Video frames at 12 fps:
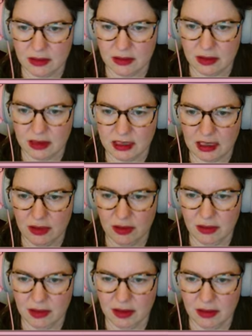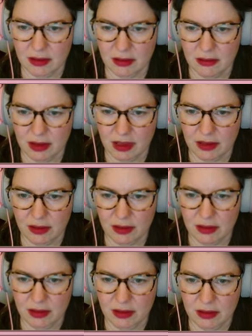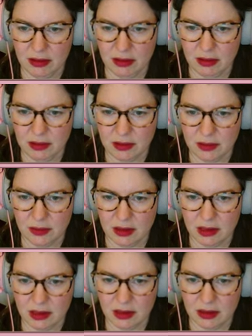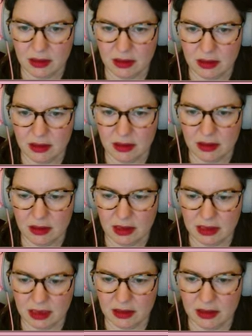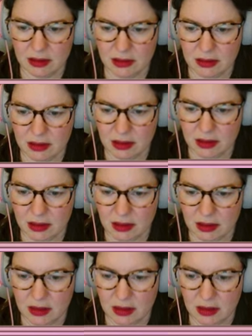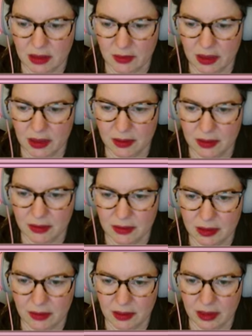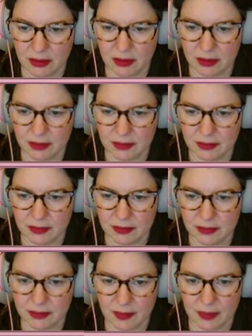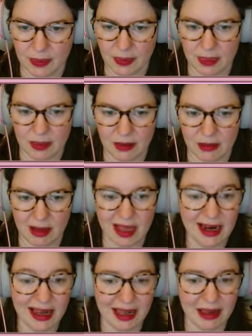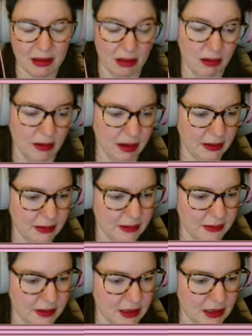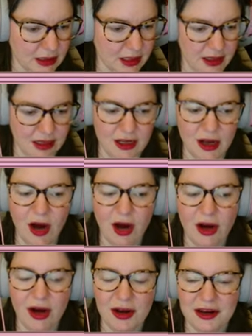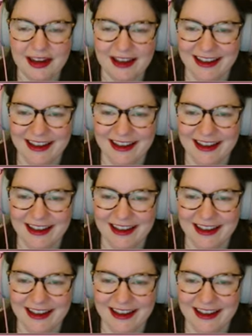It's in other, right? Other or something? That's it. Here we go. Here we go. Clear. All right. Yawn.